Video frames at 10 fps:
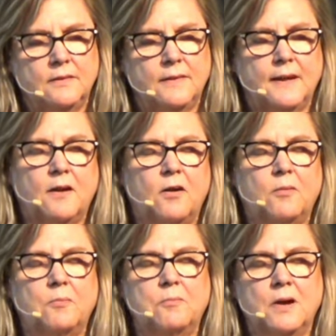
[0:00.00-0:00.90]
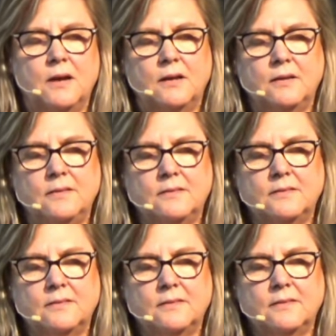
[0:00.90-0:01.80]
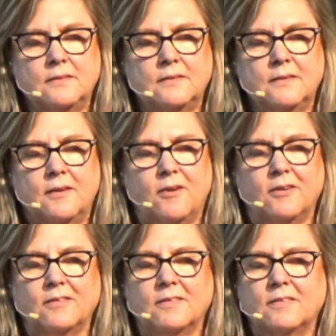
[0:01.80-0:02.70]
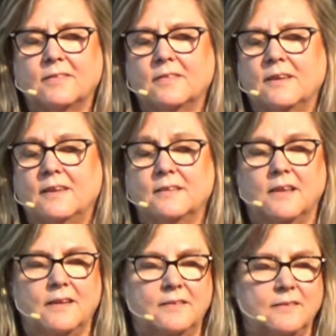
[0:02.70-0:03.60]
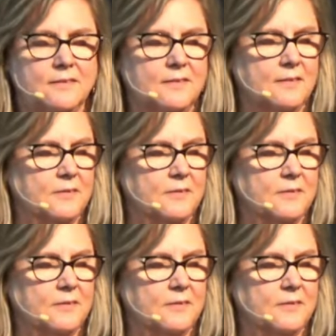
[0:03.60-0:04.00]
that our minds are enlightened,